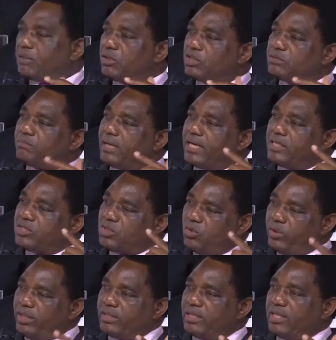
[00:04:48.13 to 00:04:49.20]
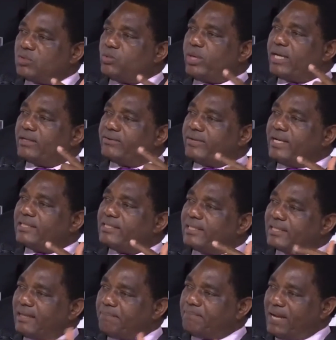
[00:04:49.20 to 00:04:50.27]
because by doing that, we are creating
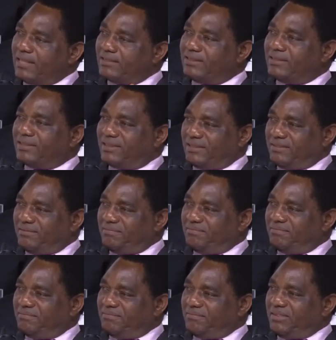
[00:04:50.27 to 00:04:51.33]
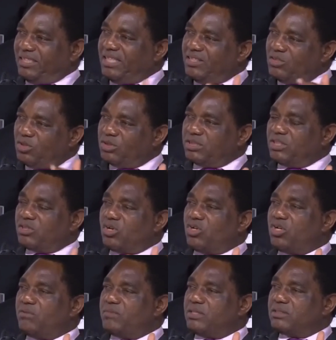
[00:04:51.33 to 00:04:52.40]
capacity in those
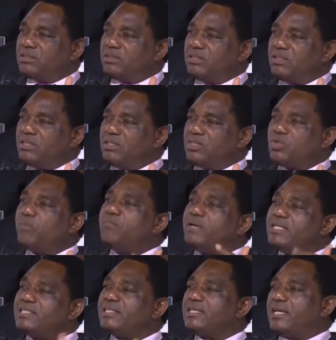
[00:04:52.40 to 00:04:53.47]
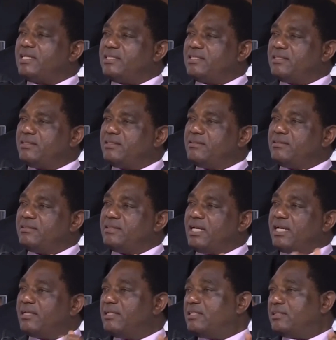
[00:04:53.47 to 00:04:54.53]
economies to mitigate
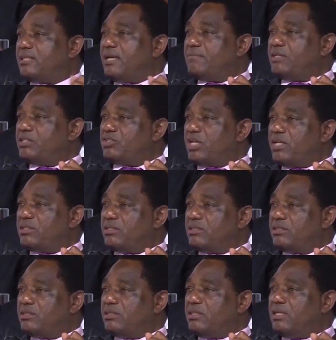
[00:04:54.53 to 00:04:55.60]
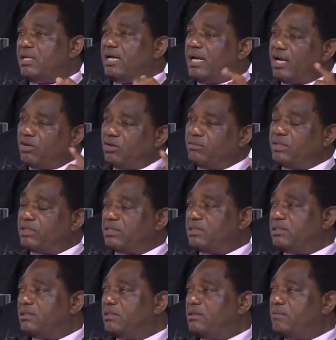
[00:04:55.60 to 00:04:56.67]
against climate change and
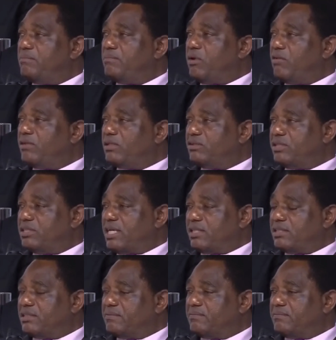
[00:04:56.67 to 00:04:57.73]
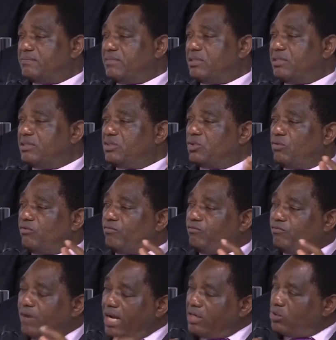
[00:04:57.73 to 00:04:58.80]
obviously poverty reduction. So
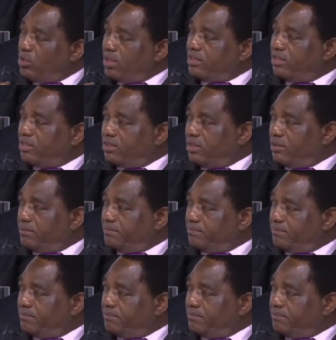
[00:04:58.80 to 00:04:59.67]
value addition